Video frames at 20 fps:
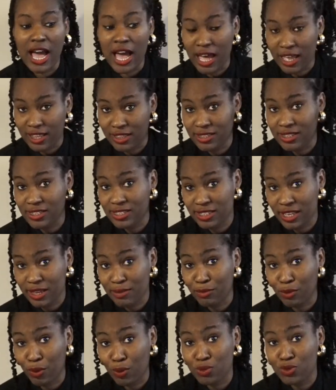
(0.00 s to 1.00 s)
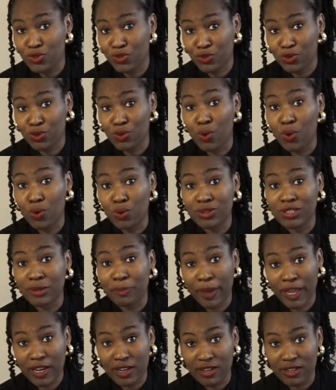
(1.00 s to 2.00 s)
And the same goes for all
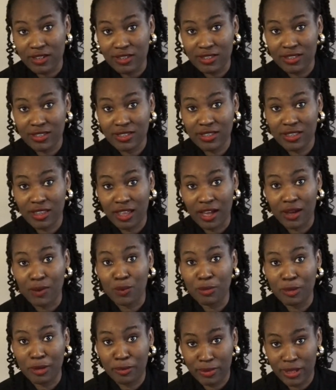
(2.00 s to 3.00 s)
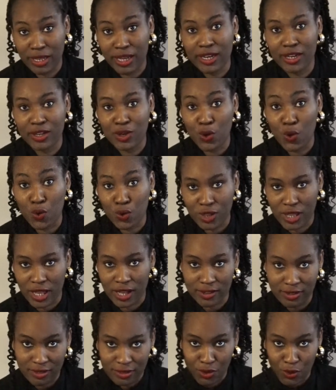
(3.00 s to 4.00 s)
dependents that will be applying on
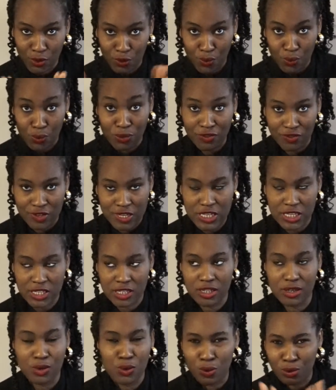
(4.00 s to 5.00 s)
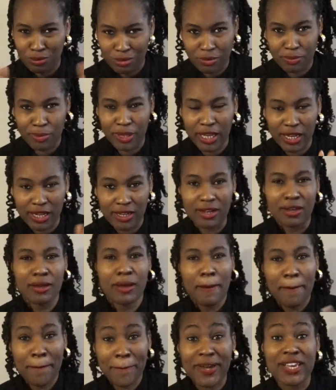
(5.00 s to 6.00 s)
that your own visa, or applying
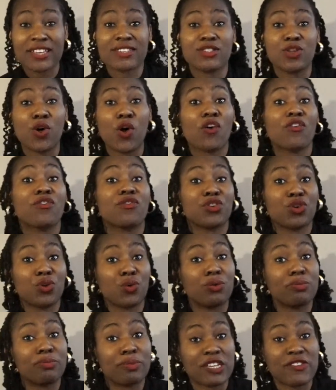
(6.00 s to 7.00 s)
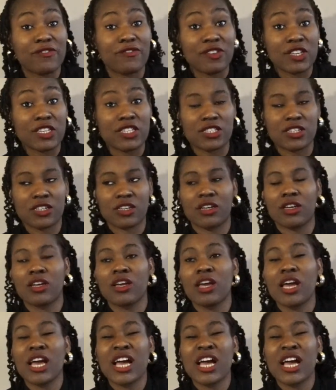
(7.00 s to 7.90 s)
based off your own visa.